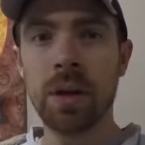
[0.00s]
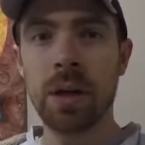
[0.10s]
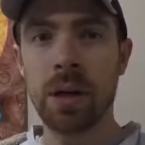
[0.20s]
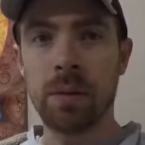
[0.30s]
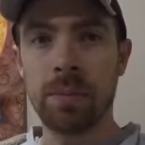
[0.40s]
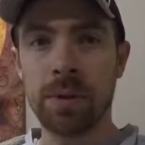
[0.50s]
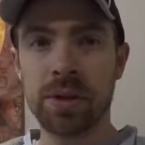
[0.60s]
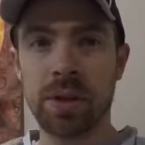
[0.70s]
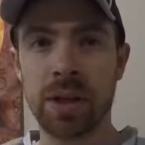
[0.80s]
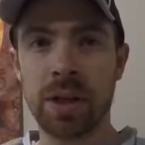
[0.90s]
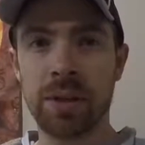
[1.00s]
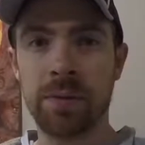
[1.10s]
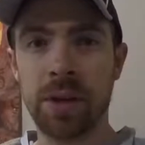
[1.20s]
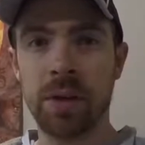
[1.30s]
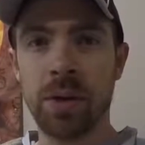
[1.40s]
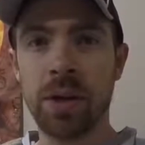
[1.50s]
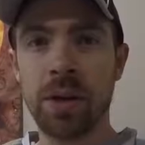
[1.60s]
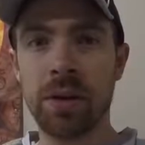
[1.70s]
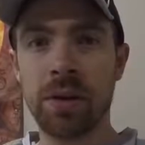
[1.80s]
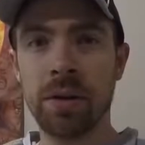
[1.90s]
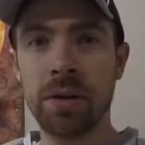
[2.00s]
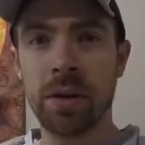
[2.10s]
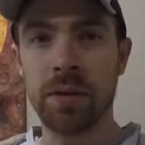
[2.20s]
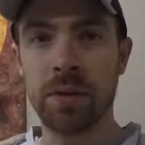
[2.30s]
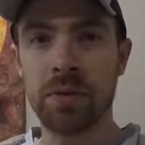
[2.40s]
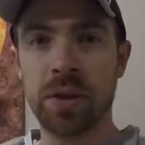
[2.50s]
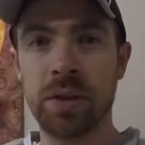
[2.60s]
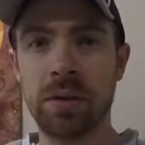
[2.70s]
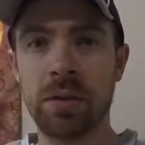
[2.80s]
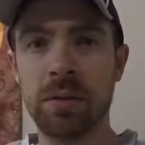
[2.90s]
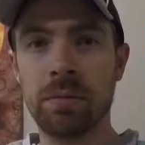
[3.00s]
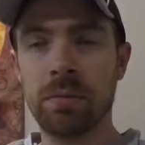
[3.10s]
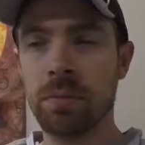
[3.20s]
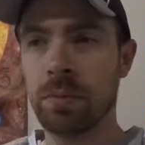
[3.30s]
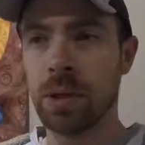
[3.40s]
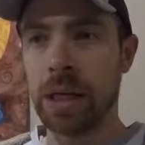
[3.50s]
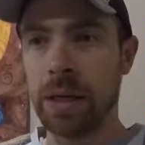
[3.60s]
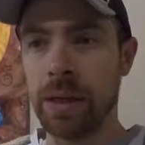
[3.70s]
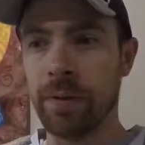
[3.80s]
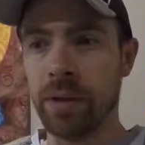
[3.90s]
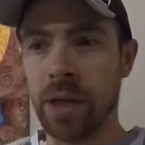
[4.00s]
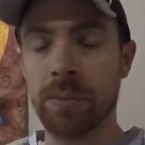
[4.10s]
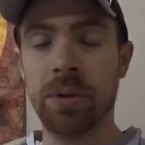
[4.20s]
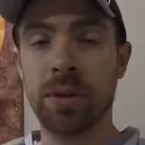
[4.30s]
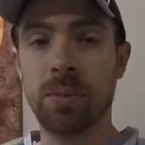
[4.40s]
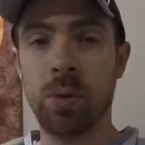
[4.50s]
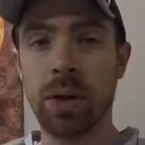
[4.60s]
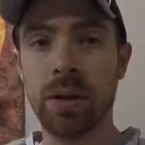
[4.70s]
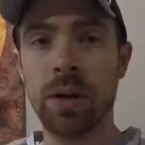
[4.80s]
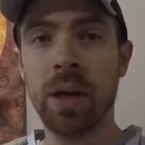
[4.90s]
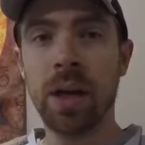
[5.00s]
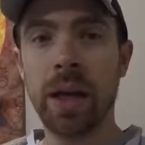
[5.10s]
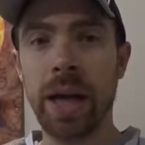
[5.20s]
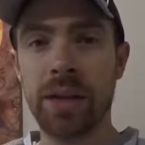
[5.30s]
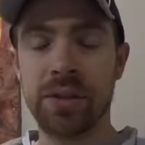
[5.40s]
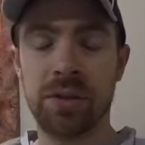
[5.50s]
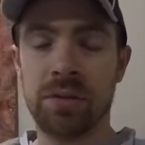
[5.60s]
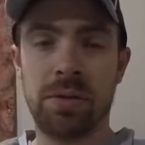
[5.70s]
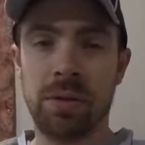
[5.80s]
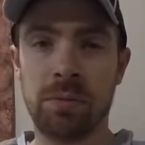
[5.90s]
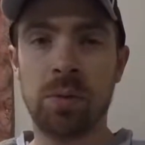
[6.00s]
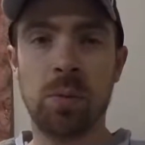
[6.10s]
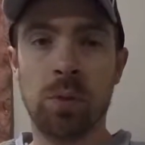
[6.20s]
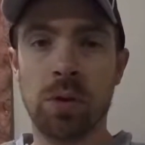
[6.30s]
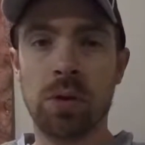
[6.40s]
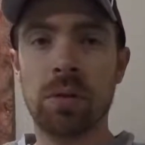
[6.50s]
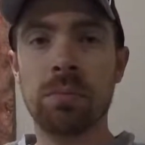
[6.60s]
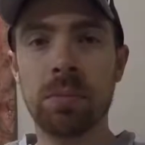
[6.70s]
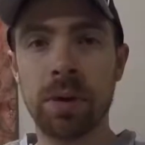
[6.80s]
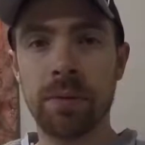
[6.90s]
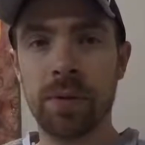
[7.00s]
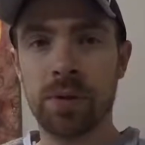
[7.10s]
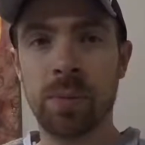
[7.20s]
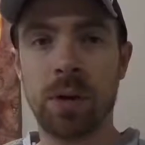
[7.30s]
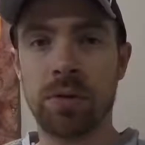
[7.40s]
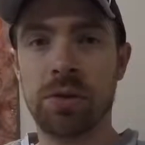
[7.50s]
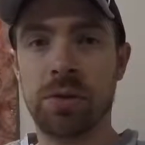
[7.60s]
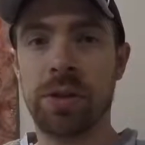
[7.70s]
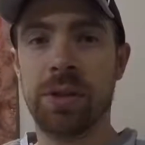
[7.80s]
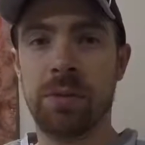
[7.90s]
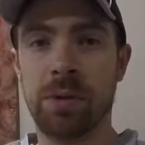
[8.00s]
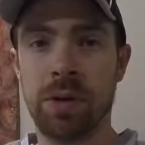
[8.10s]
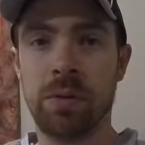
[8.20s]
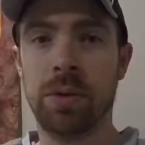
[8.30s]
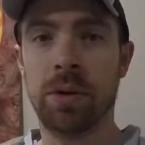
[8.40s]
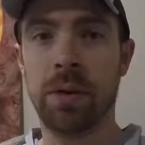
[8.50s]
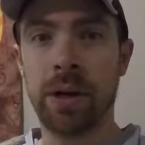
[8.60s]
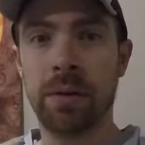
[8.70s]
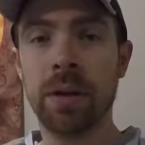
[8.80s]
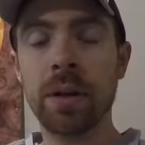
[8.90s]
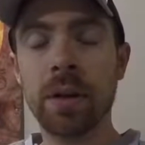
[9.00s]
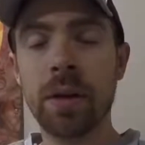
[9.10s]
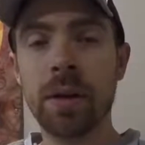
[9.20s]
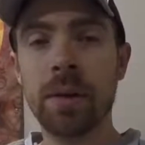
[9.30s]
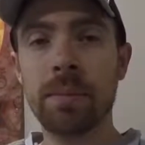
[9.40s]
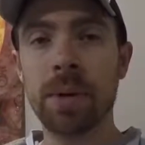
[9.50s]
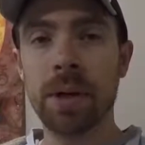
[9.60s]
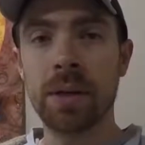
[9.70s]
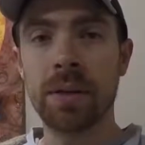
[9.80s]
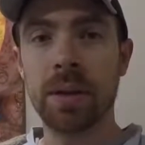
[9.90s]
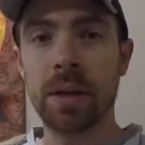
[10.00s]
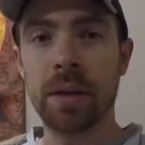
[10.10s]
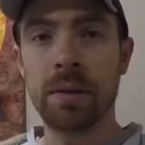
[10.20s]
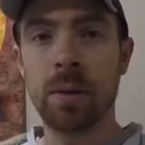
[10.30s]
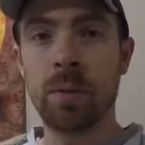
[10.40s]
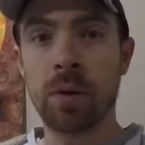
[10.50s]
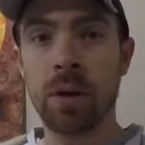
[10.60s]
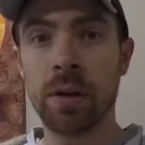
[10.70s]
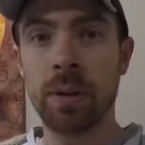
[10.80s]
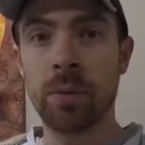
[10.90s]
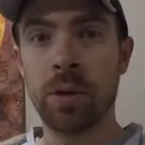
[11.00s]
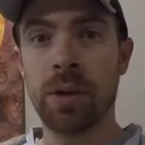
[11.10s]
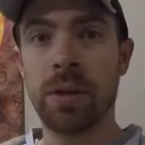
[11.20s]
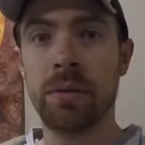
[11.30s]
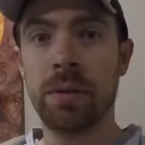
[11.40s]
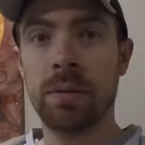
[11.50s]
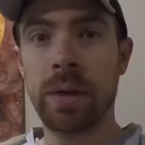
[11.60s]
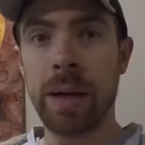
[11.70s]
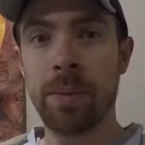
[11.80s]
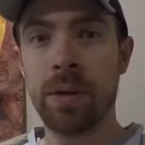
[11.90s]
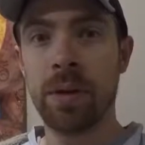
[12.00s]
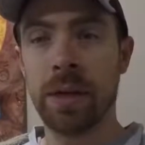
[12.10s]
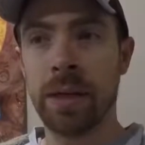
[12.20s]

I'm just going to cut the video here. You've seen everything up to this point, and it's just, you know, two more of the smaller trees that would go in the ground. But overall, I'm really happy.